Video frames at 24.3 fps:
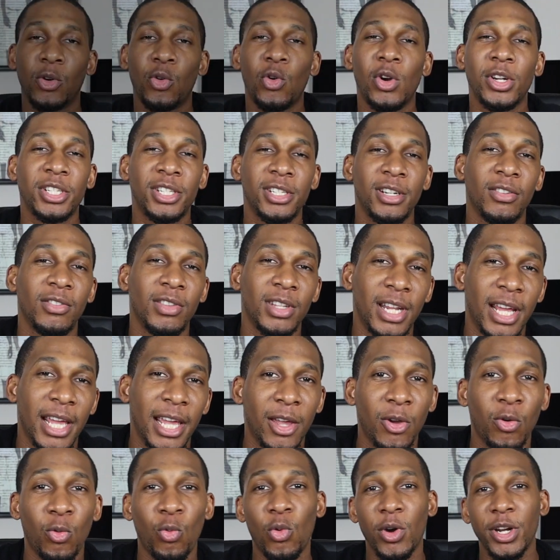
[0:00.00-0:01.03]
Question of the
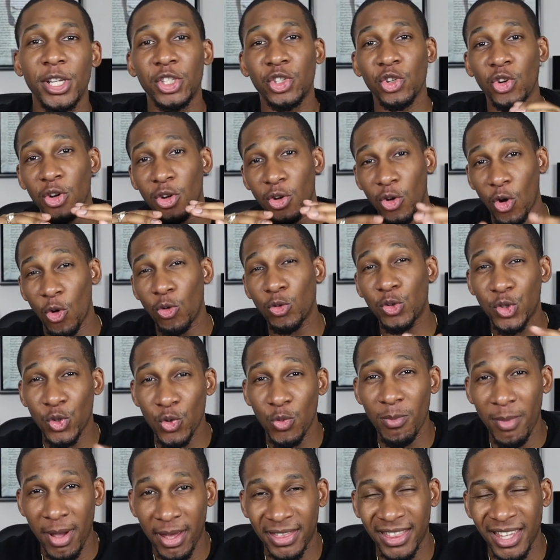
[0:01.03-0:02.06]
day: what is your
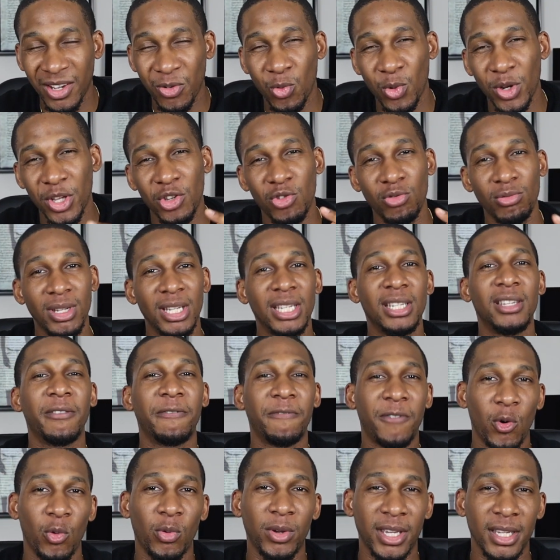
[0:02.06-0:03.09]
go-to method when you need to
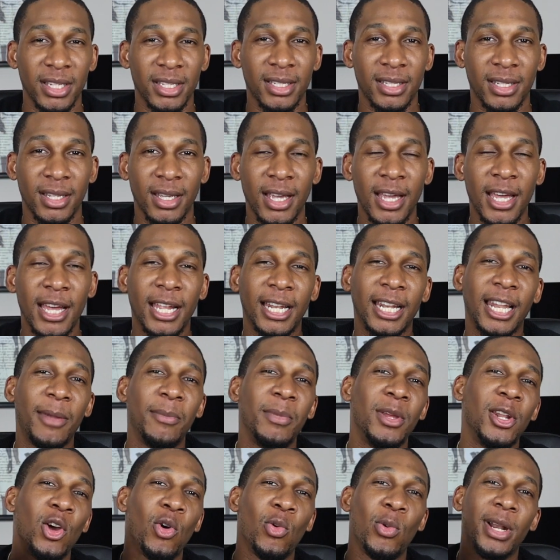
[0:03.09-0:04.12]
focus? Let
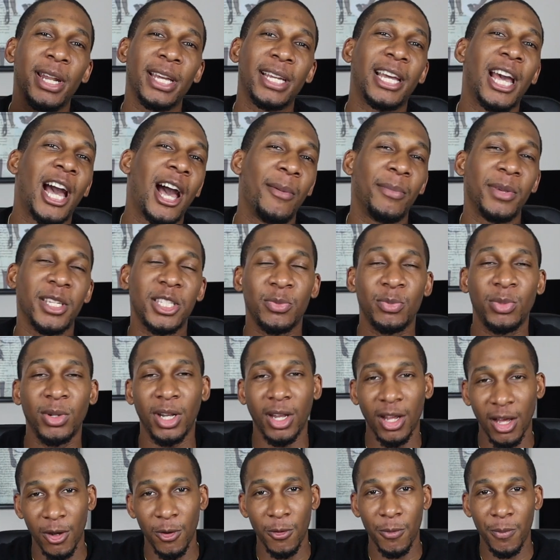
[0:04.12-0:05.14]
me know in the comments
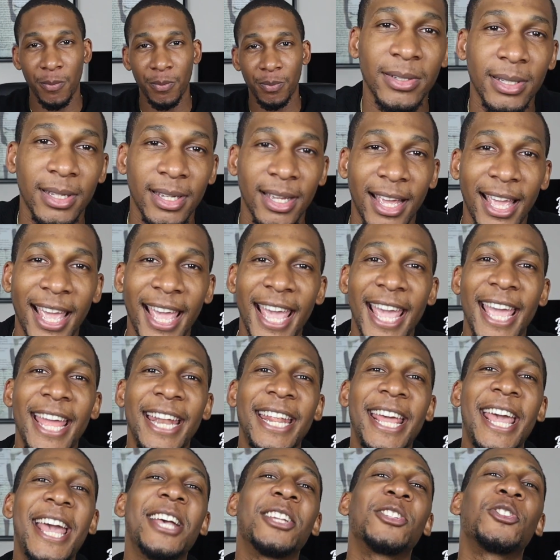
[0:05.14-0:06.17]
below.
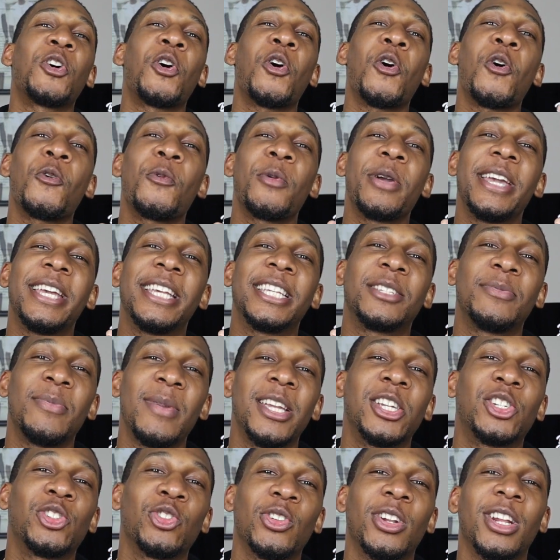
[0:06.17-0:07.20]
And as always,
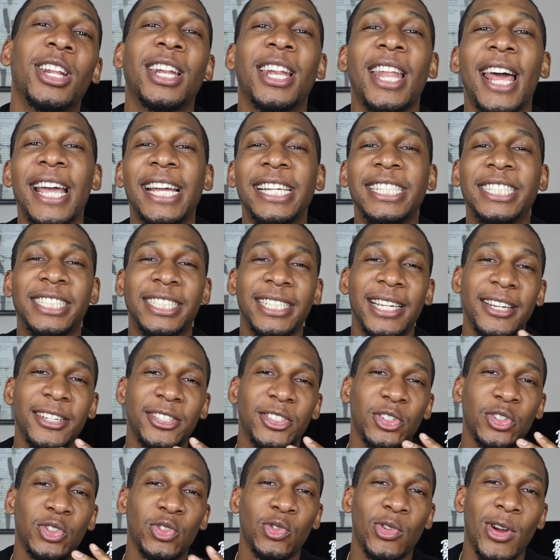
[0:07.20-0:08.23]
make sure to like, share, and
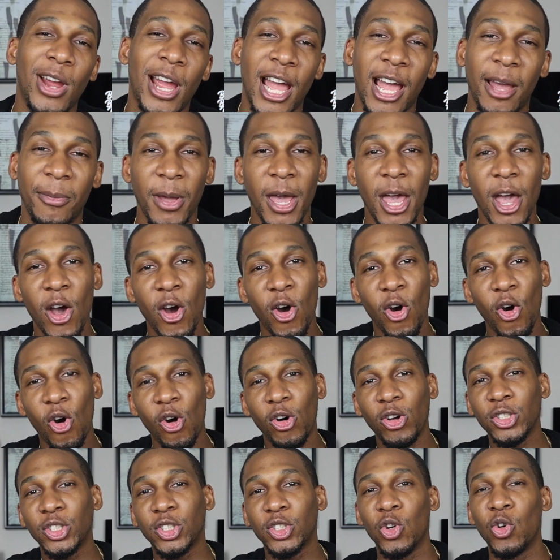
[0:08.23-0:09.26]
subscribe.
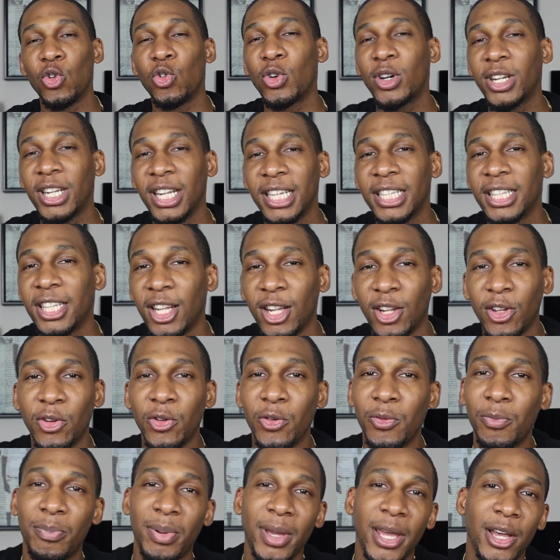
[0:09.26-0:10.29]
Also, click the
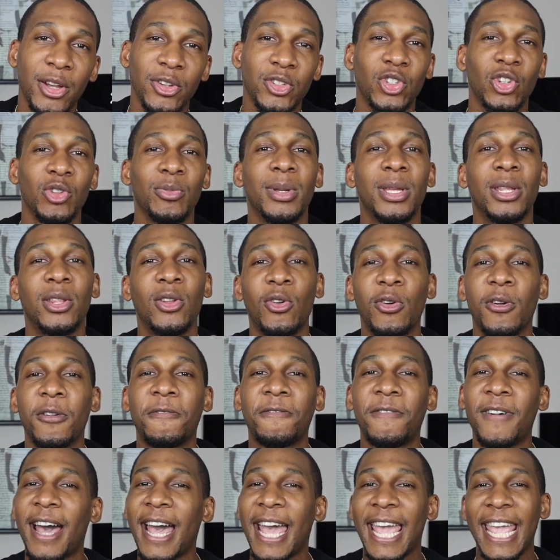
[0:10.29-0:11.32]
little bell so you'll be
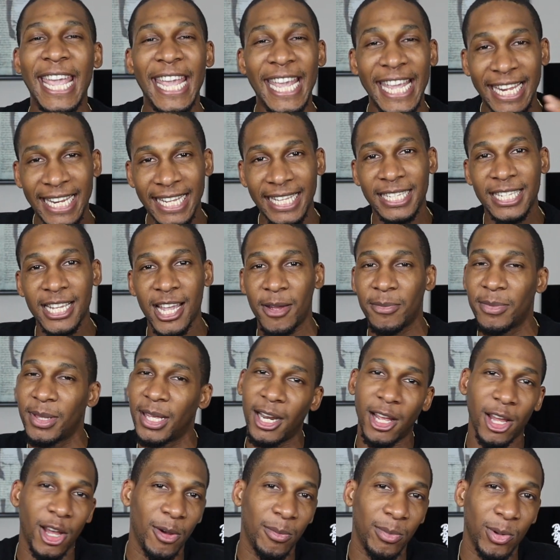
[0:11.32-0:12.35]
notified anytime
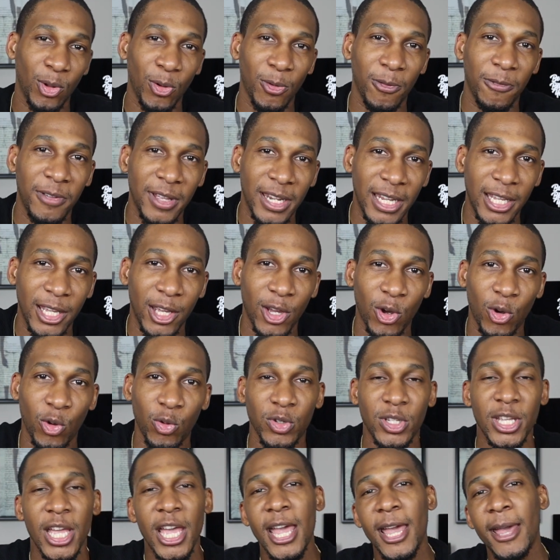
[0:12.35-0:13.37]
that I upload
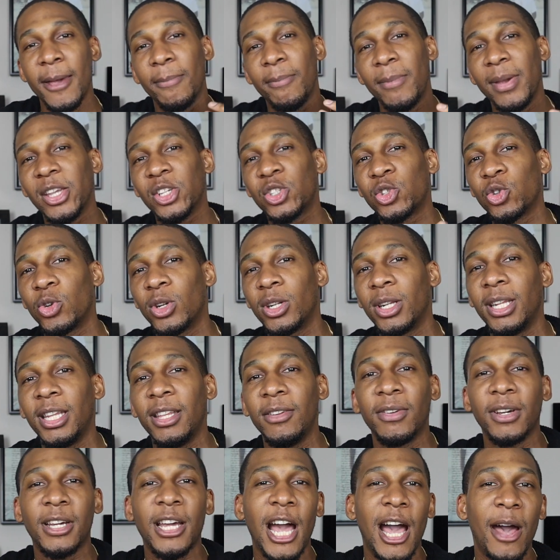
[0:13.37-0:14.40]
videos. Make sure to
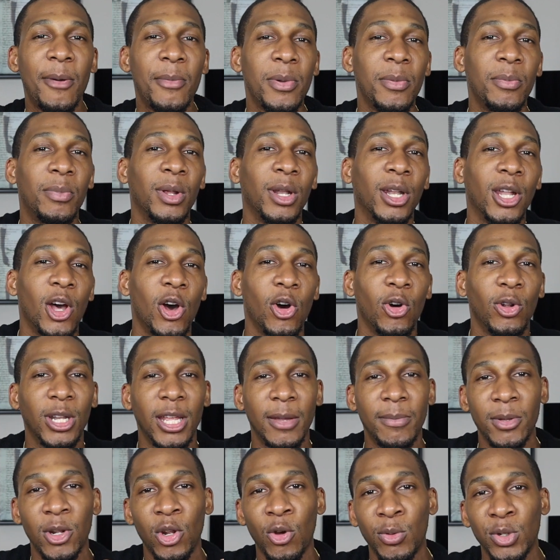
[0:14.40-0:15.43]
leave a comment below.
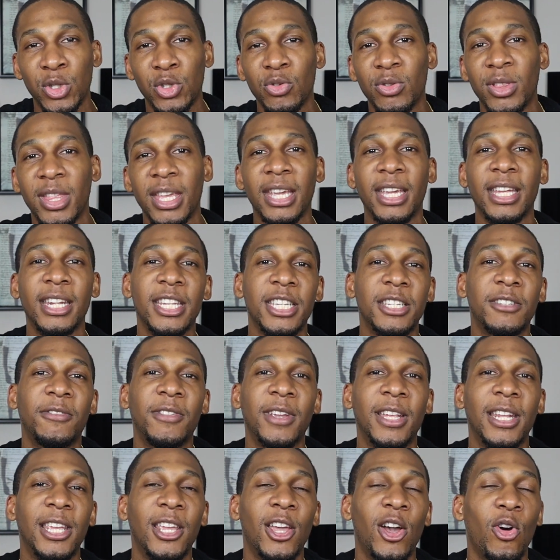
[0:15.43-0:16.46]
Let me know what you think of this
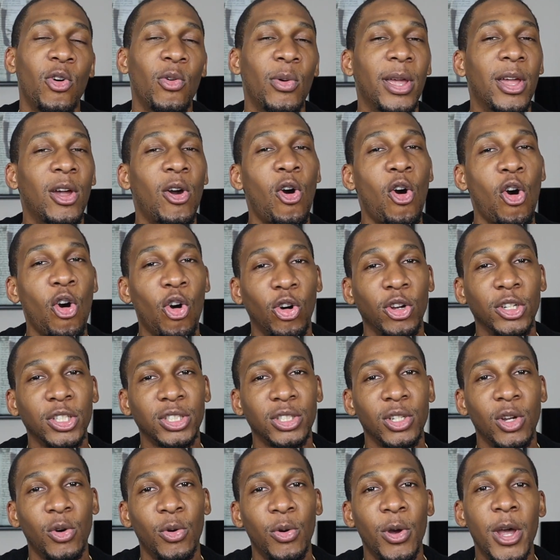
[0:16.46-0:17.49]
video and
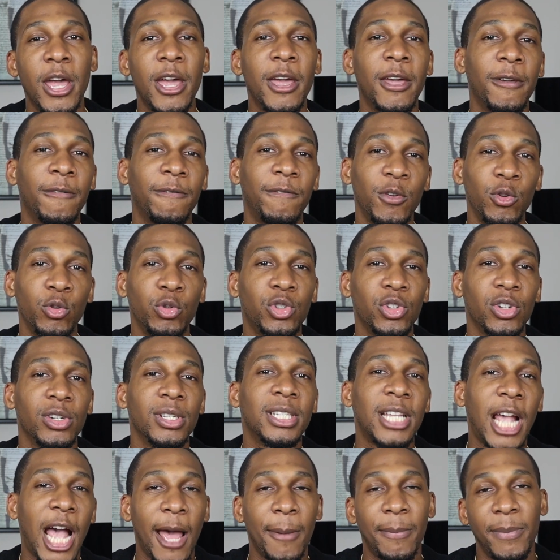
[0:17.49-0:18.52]
also future
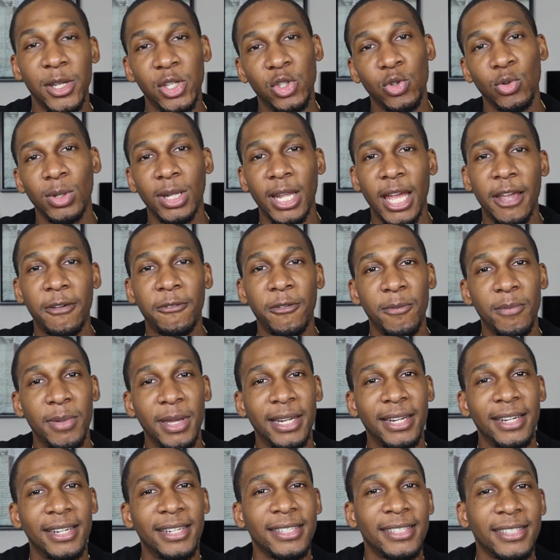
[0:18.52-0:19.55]
topics you would like for me to